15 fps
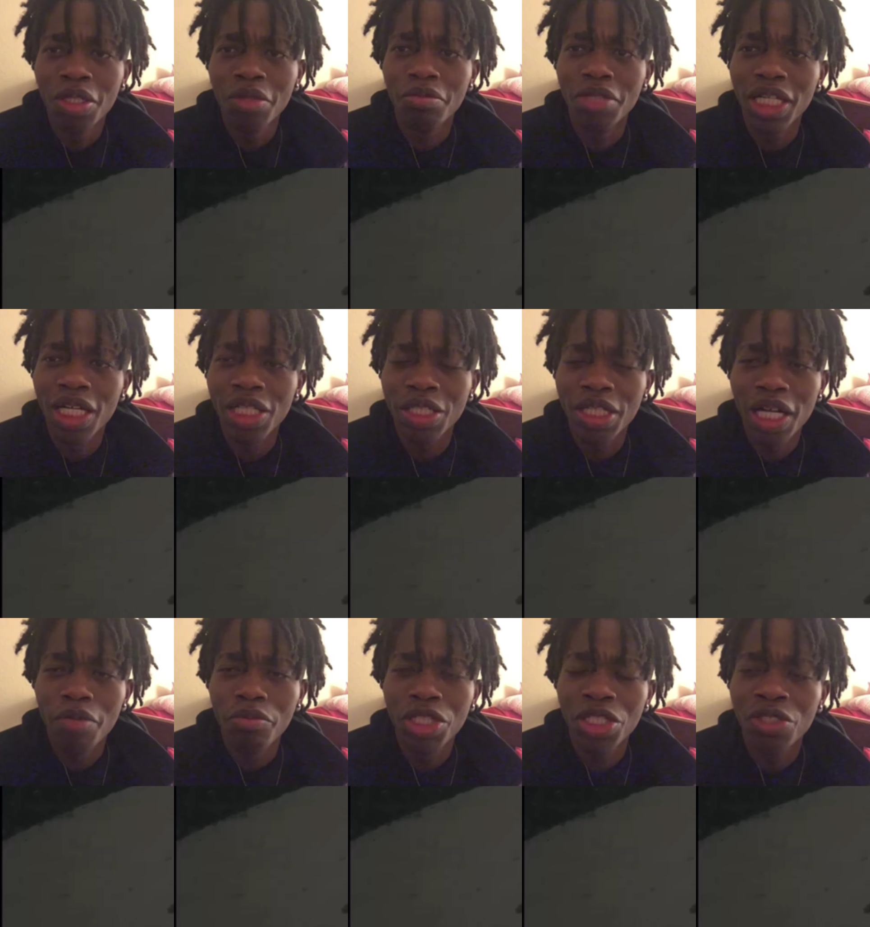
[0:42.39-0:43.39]
But it got, it
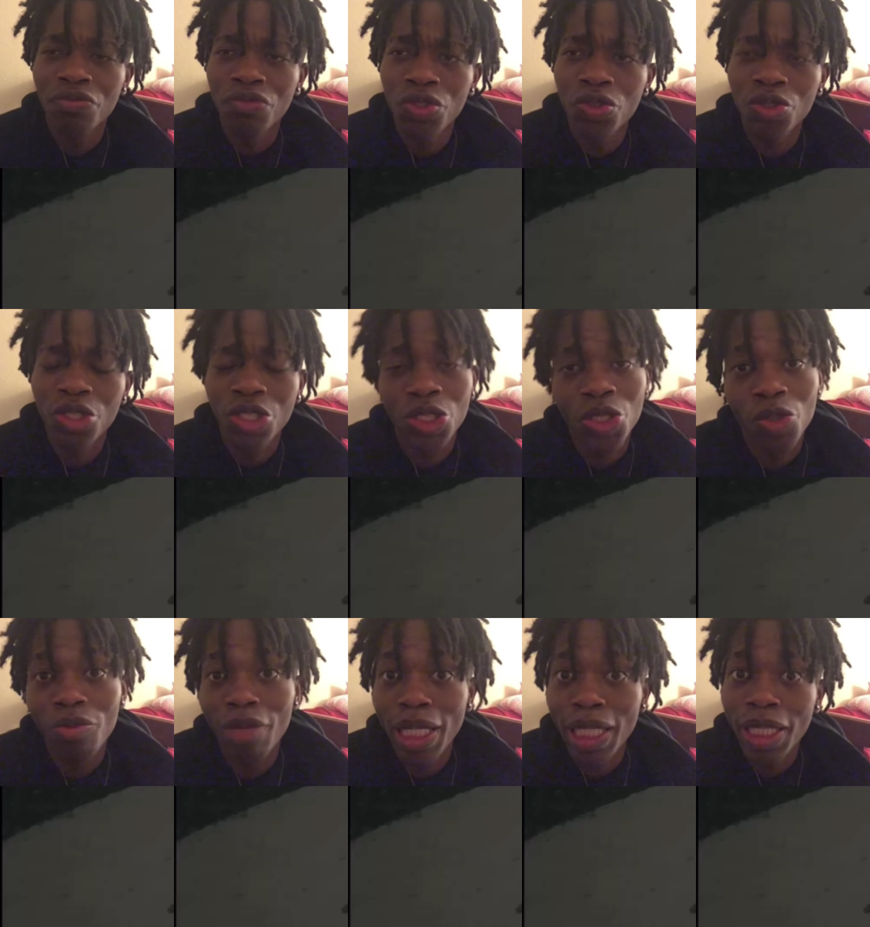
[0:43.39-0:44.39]
got millions of views on it, so we
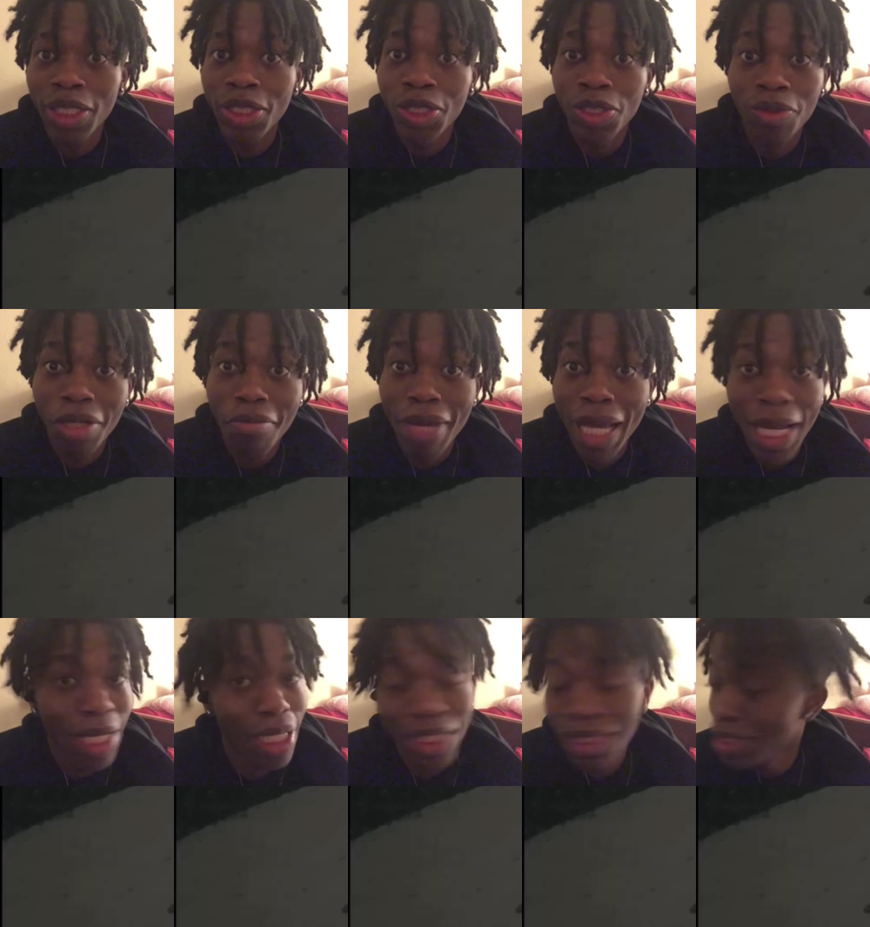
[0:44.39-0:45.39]
to get into it,
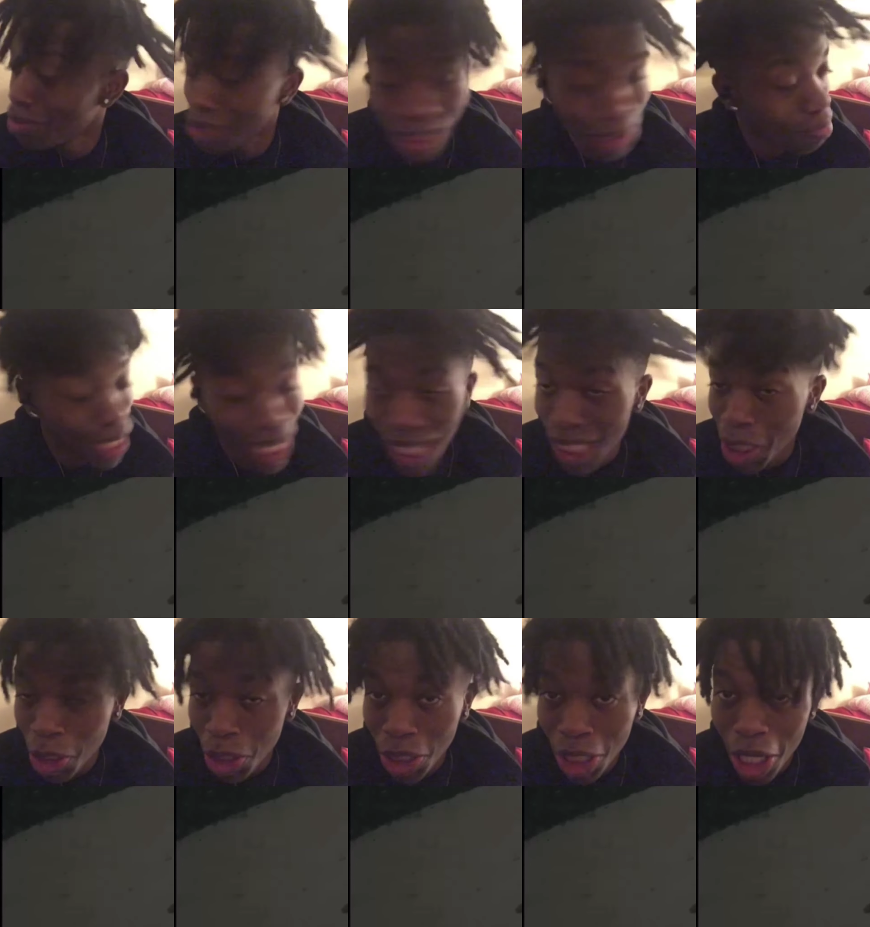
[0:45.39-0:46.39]
man. Let's see what this man
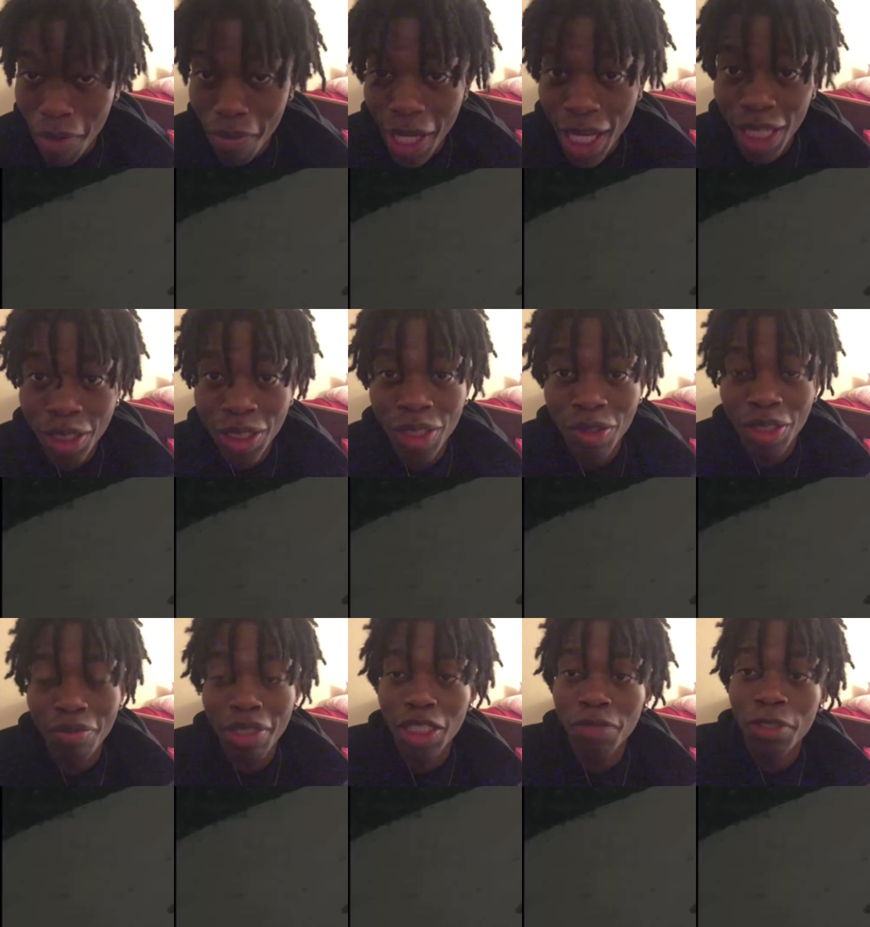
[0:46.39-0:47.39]
cooking up, man. Let's see what this
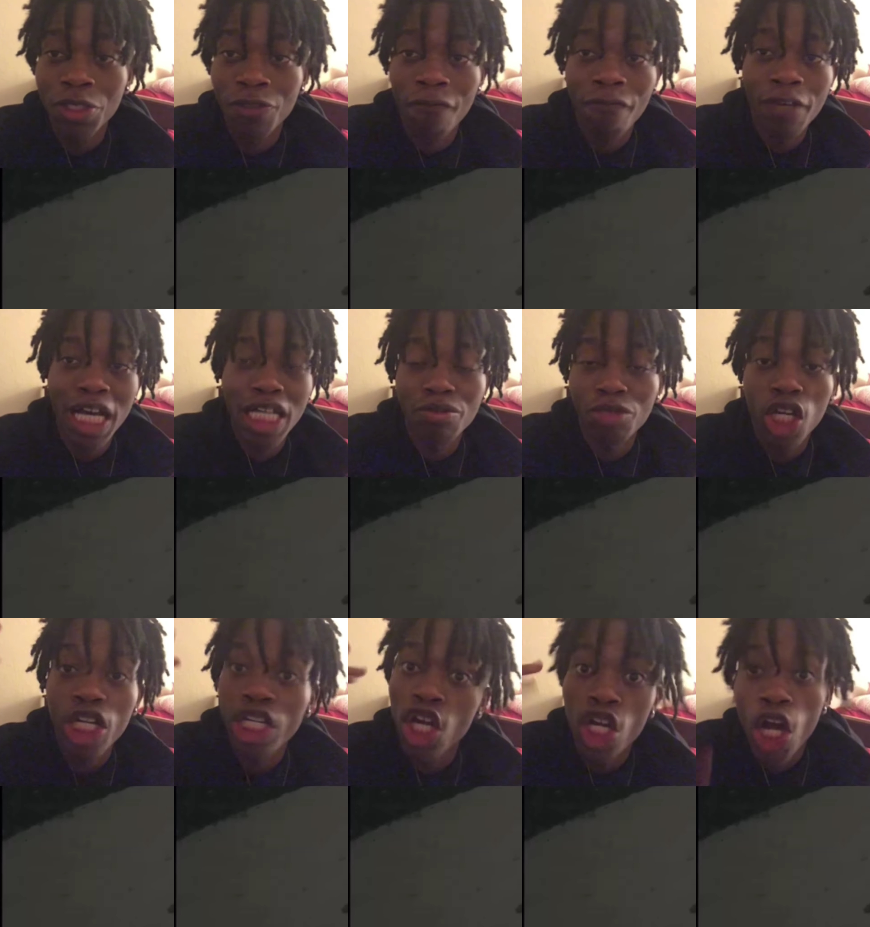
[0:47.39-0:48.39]
man speaking some facts, man. Y'all
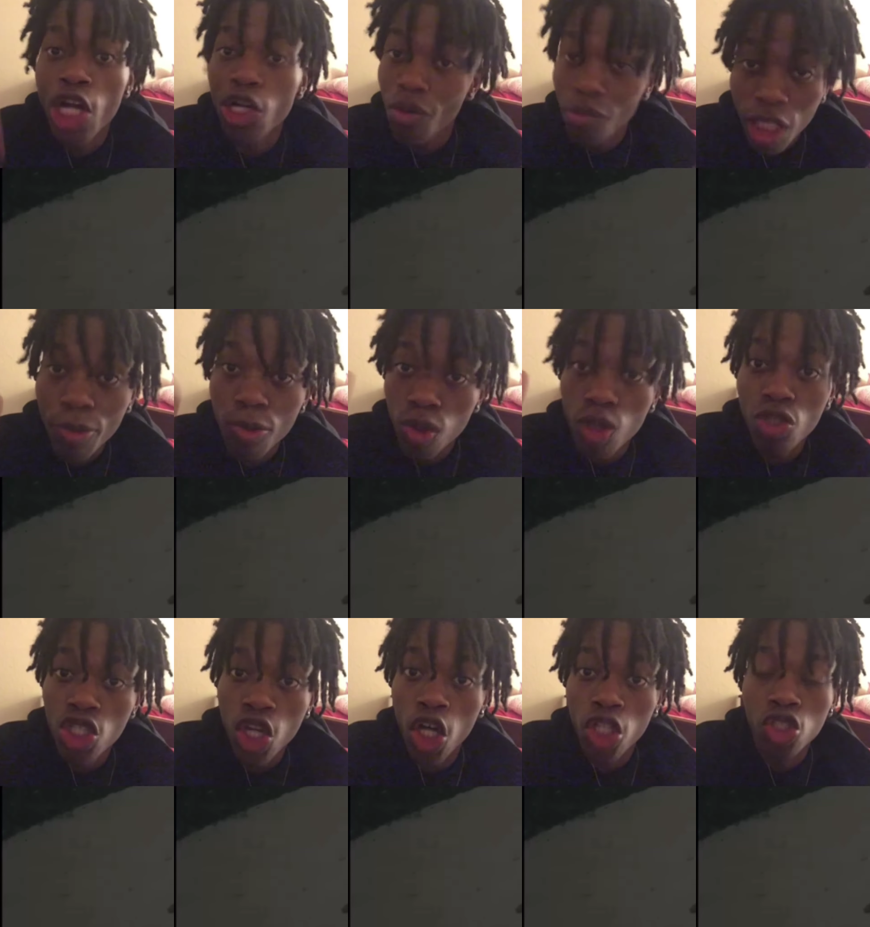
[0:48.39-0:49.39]
ain't know, y'all ain't know I'm gonna keep it real
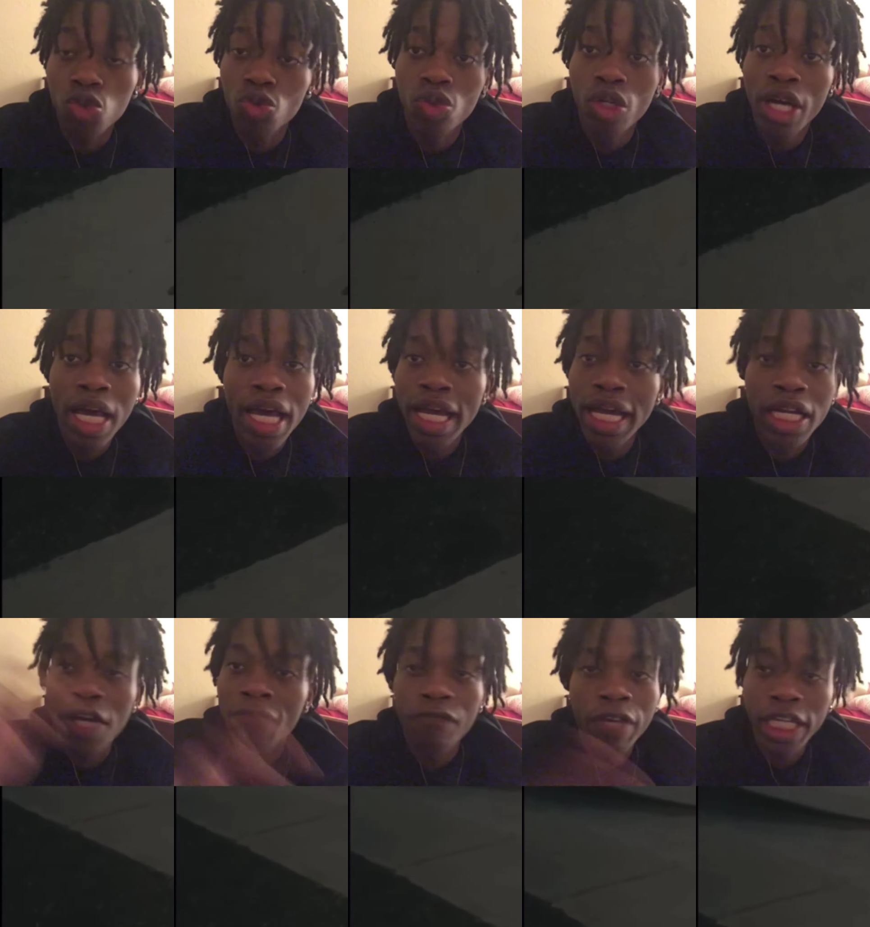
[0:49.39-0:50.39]
with y'all too. Ain't
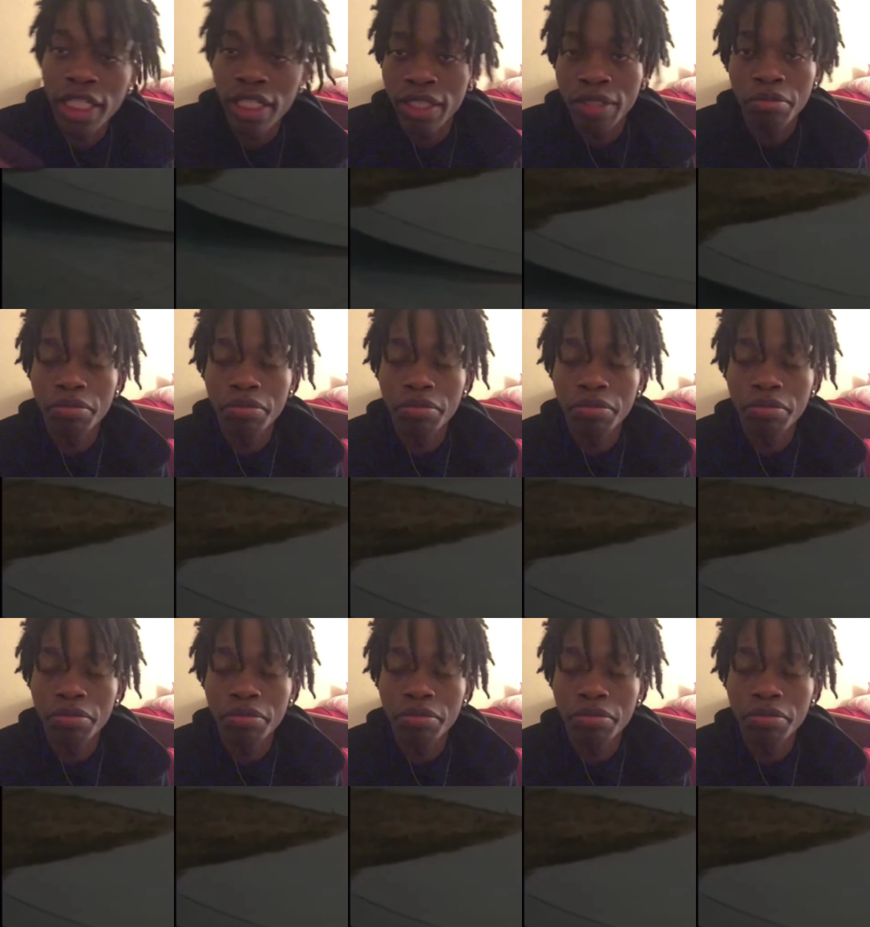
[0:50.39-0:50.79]
nothing faking it.